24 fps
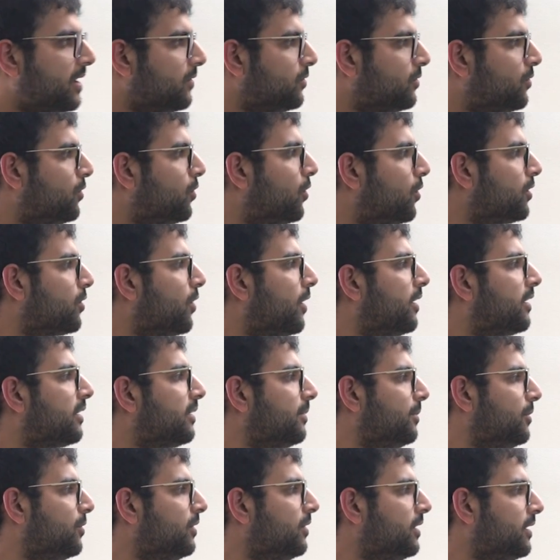So don't
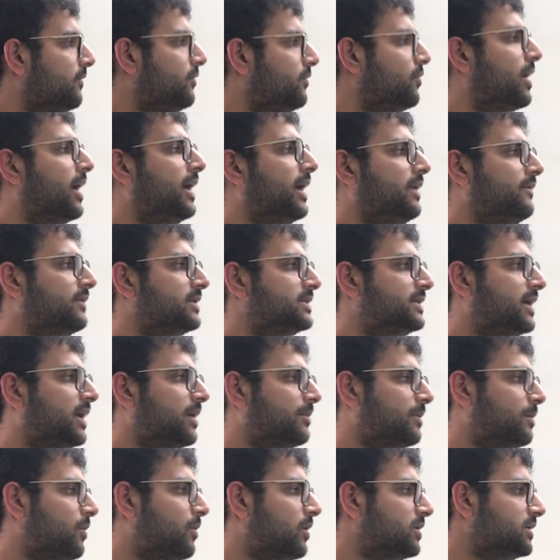contribute if you can't even set
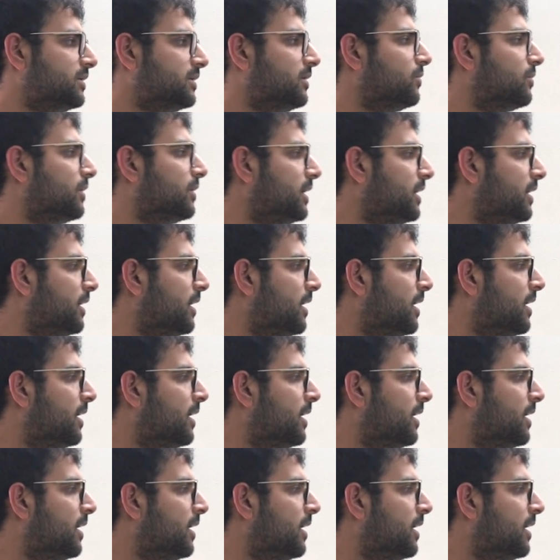up a project locally.